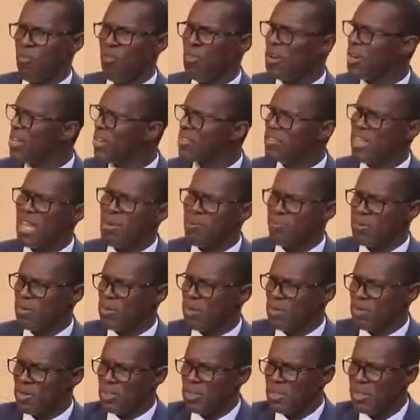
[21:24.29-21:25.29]
For
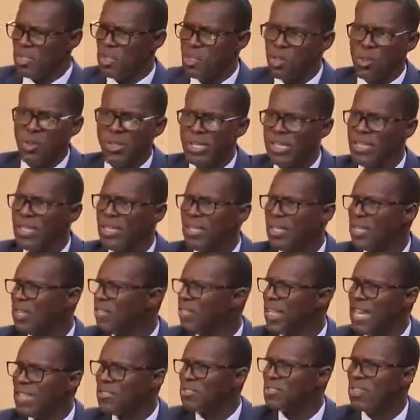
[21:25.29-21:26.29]
example, UD
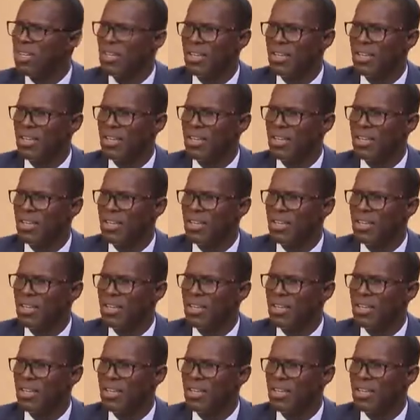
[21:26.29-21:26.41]
Nigeria